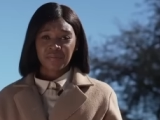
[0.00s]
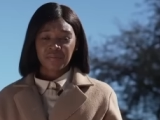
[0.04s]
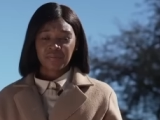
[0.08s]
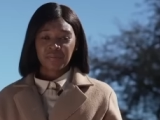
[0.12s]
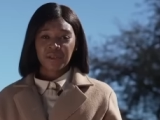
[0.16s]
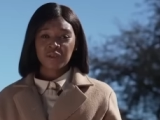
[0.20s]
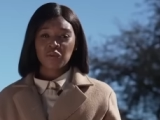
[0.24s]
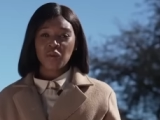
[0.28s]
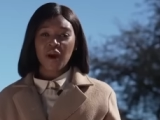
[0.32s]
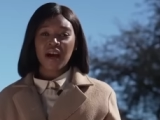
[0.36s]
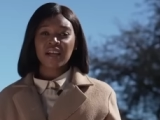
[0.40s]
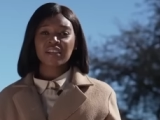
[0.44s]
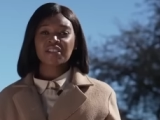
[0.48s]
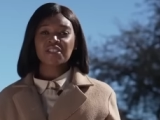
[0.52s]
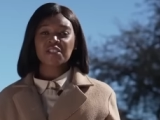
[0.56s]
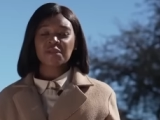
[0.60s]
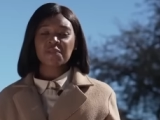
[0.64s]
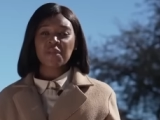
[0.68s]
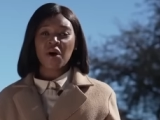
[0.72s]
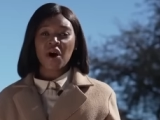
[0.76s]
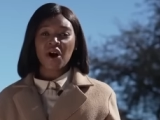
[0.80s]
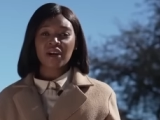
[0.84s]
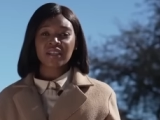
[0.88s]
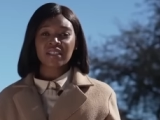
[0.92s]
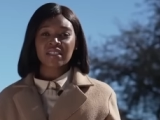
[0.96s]
But while its
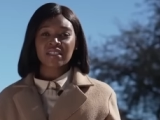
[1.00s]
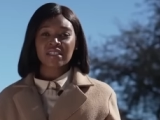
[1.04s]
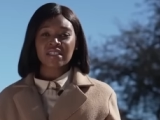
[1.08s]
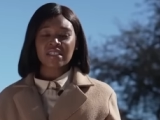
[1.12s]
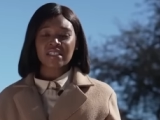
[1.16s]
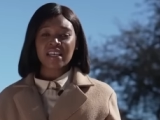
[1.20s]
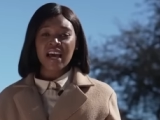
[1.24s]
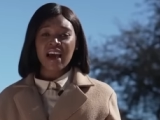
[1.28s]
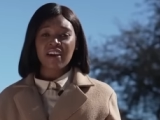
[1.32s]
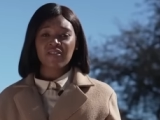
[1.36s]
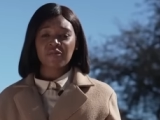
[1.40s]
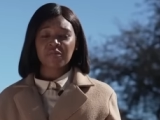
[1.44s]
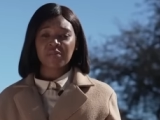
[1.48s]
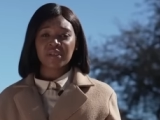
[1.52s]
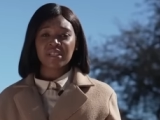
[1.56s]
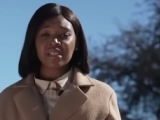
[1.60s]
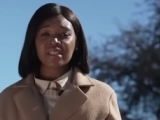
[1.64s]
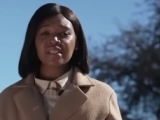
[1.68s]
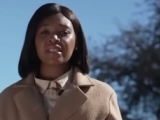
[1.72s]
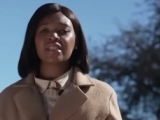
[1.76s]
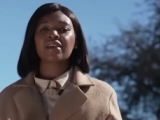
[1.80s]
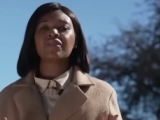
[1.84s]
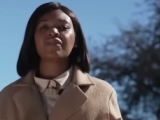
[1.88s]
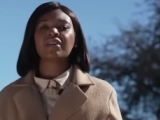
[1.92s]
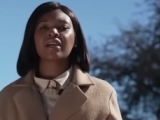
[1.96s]
partners have been
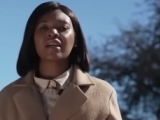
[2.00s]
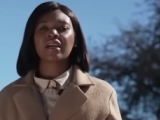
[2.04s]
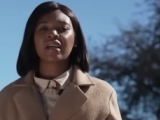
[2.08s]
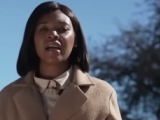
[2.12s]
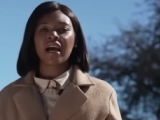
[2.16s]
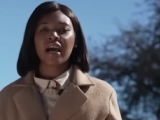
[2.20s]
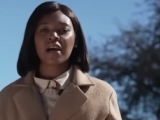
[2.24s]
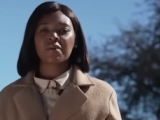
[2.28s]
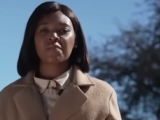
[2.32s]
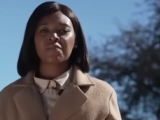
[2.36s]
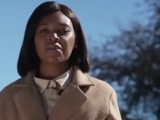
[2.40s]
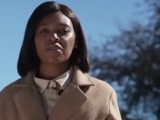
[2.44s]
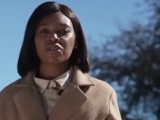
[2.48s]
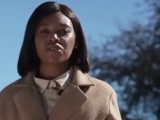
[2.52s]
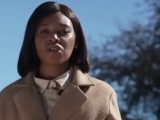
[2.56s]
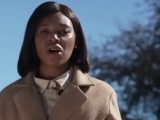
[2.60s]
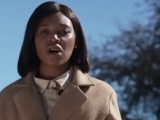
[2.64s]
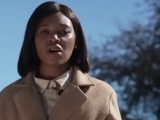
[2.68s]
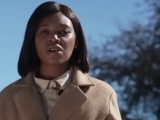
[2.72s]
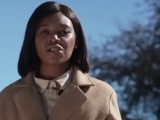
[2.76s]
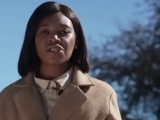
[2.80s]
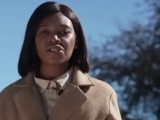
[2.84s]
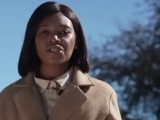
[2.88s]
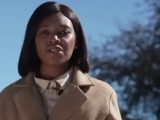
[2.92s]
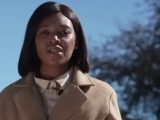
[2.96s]
divvying up the
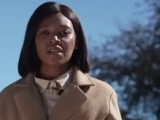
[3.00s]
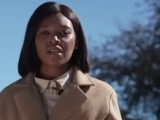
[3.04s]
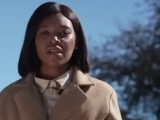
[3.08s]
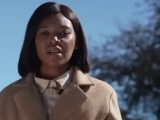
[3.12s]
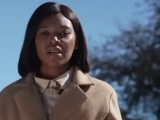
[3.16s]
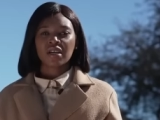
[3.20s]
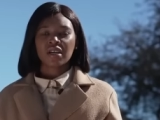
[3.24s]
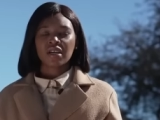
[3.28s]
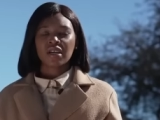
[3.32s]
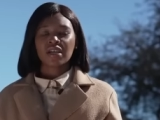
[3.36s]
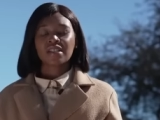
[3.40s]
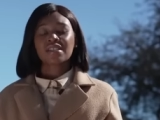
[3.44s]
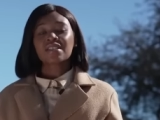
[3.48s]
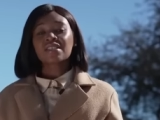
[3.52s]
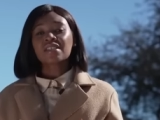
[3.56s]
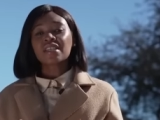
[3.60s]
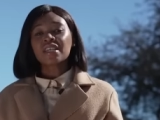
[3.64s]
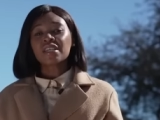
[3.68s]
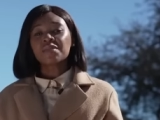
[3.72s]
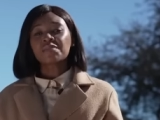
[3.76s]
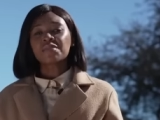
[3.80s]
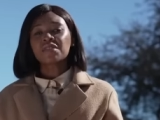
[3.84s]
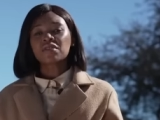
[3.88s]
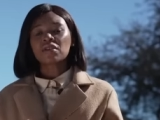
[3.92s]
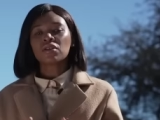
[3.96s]
dosh, it
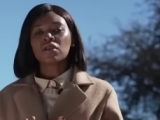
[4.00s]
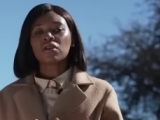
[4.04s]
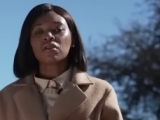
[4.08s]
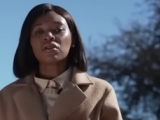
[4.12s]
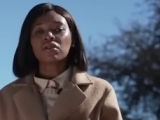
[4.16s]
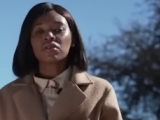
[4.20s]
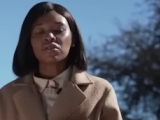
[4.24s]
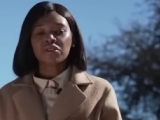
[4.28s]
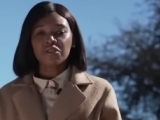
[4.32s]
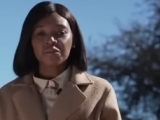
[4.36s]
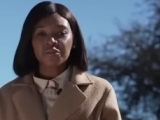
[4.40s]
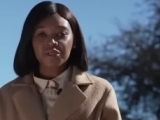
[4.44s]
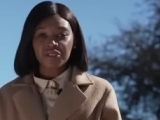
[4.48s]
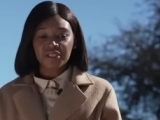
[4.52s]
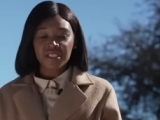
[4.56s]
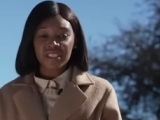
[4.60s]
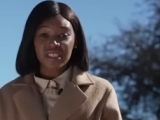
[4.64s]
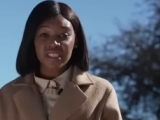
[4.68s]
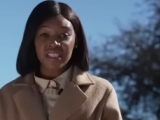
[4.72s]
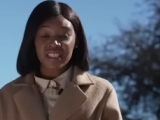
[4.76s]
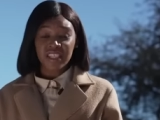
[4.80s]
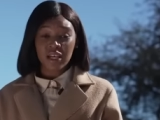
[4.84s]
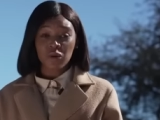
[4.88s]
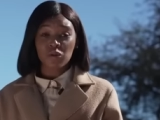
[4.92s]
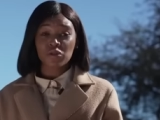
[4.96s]
seems the local
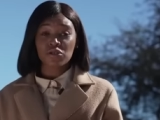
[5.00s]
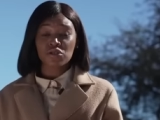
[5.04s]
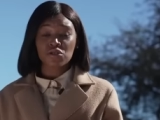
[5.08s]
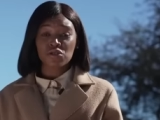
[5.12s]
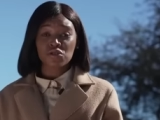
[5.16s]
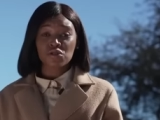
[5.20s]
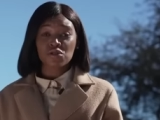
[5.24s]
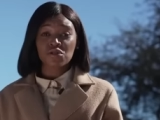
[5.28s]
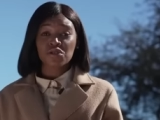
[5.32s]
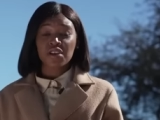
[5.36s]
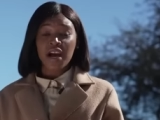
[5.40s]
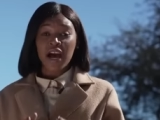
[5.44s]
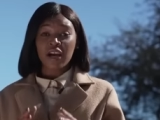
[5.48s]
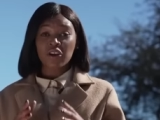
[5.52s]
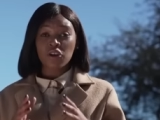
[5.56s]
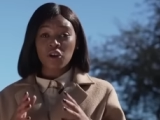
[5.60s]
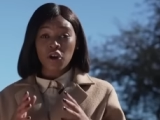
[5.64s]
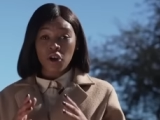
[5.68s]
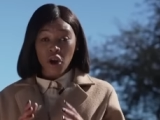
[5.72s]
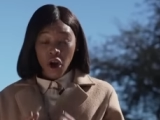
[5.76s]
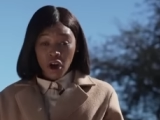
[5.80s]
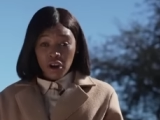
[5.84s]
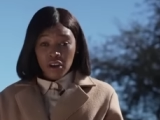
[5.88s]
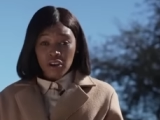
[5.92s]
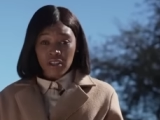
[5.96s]
community that was used to
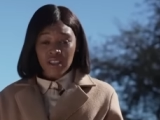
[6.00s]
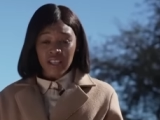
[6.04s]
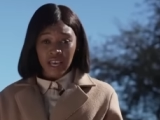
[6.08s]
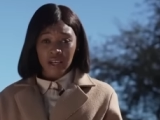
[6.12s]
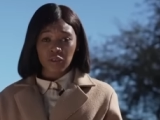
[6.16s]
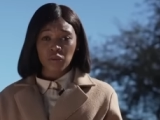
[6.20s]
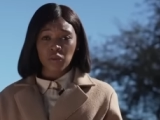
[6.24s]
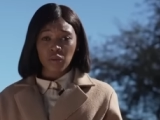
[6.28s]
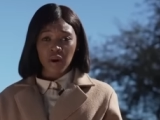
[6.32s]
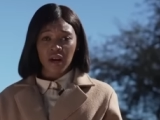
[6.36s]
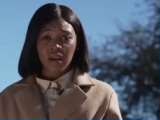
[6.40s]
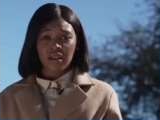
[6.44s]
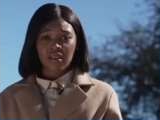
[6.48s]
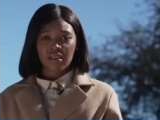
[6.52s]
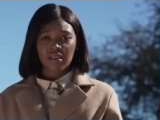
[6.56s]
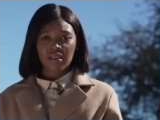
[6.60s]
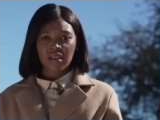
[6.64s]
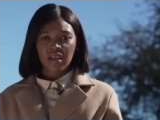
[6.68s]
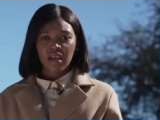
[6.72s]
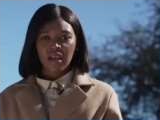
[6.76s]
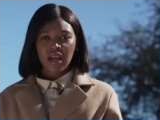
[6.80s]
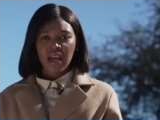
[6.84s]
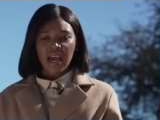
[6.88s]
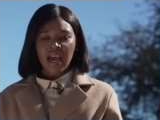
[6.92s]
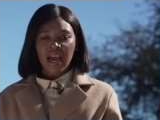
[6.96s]
unlock that wealth
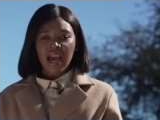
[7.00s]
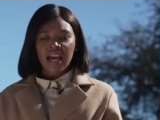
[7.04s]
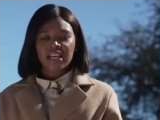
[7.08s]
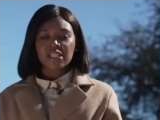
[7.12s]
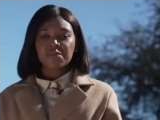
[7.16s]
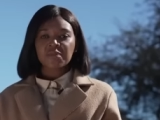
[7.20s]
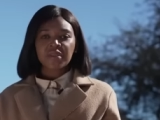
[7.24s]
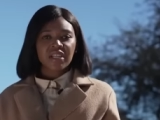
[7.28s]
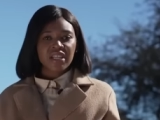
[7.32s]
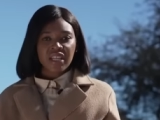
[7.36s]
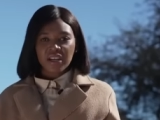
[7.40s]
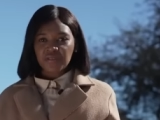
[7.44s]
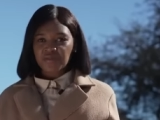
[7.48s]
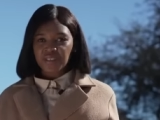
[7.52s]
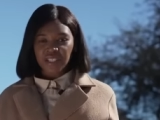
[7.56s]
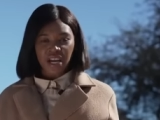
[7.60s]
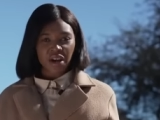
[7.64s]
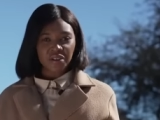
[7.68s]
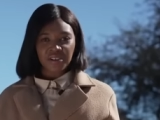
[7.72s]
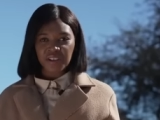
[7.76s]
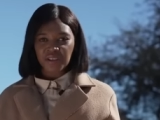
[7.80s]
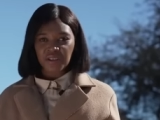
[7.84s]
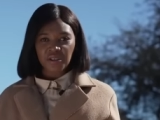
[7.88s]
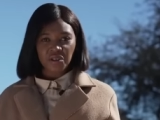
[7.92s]
has been left out in